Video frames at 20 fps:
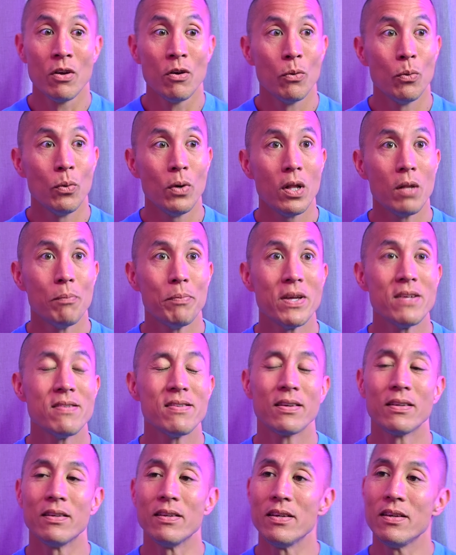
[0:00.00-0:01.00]
Well,
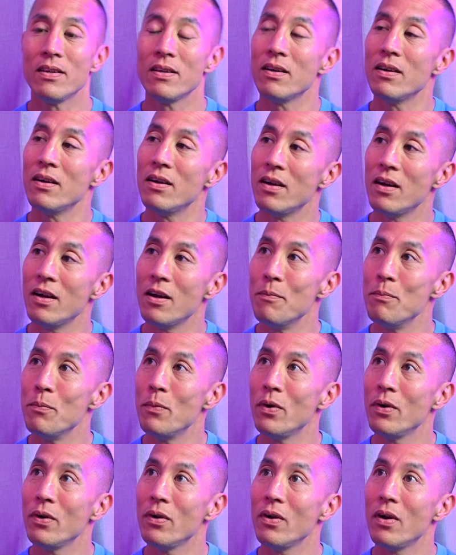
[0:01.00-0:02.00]
basically,
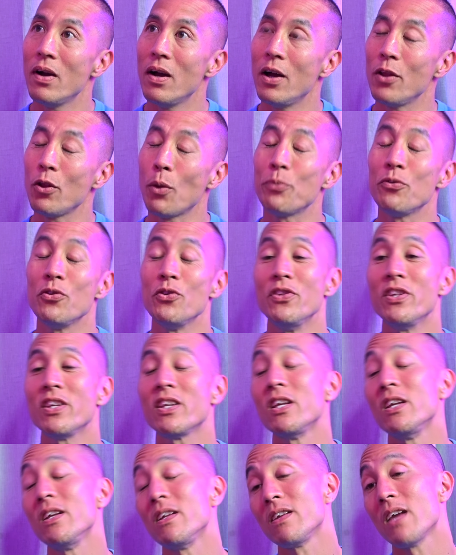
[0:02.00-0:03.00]
an
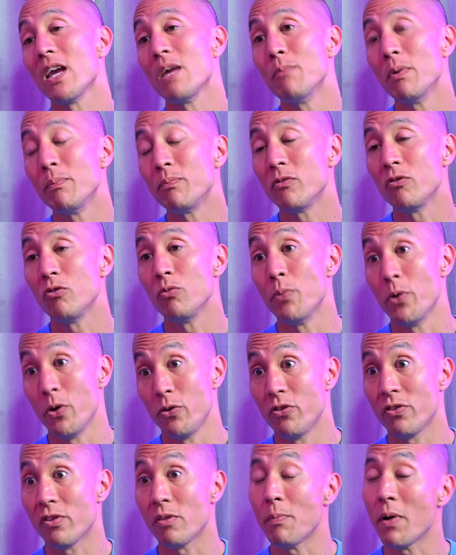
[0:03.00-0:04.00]
opportunity came up to
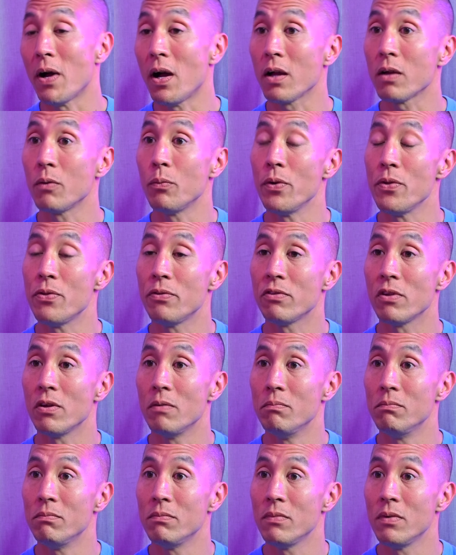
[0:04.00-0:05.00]
purchase a park with
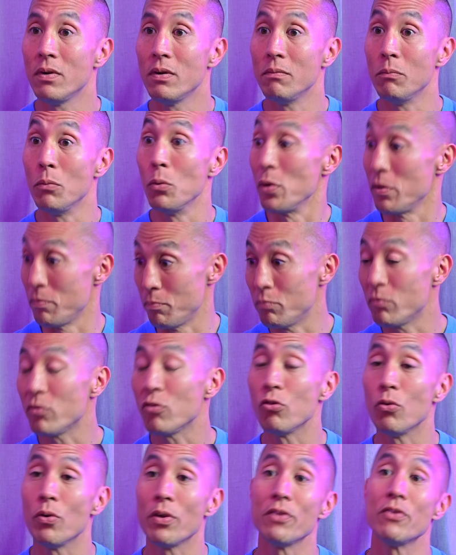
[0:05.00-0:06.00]

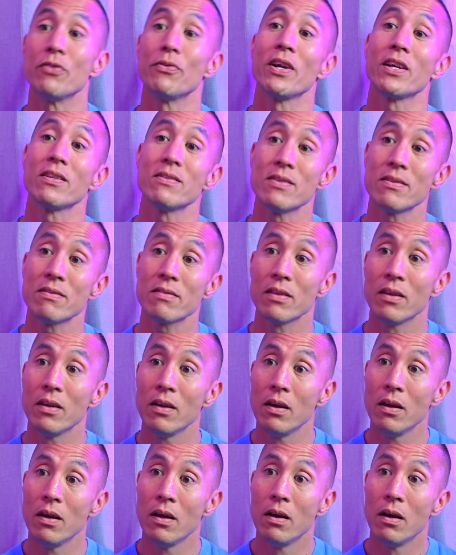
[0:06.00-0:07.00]
two other directors
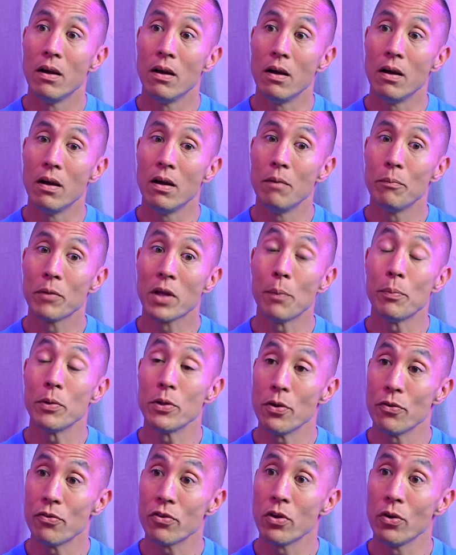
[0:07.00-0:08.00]
a couple of
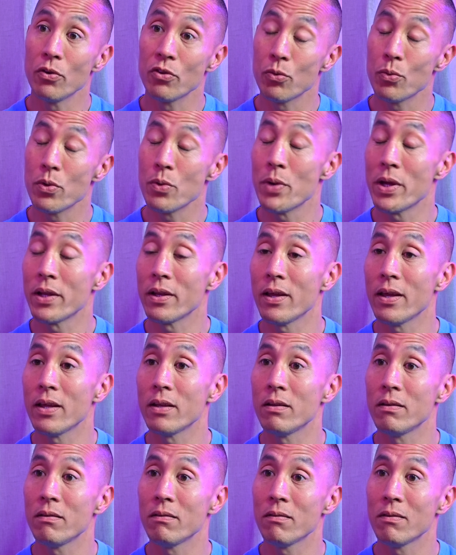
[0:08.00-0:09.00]
years ago. So we went ahead
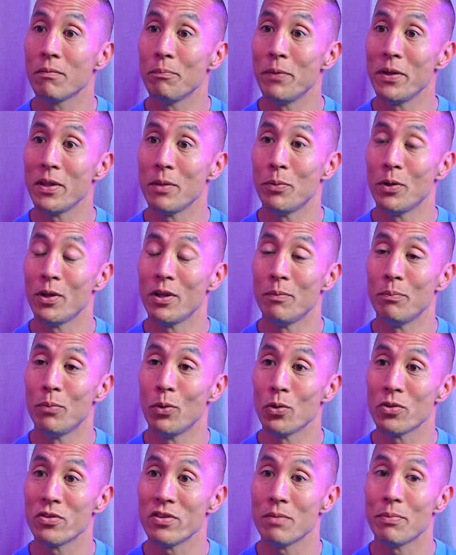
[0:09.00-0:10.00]
and bit the bullet and
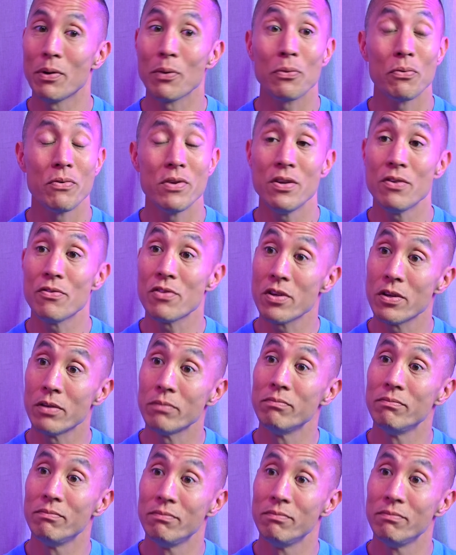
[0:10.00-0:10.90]
bought it about 3 years ago.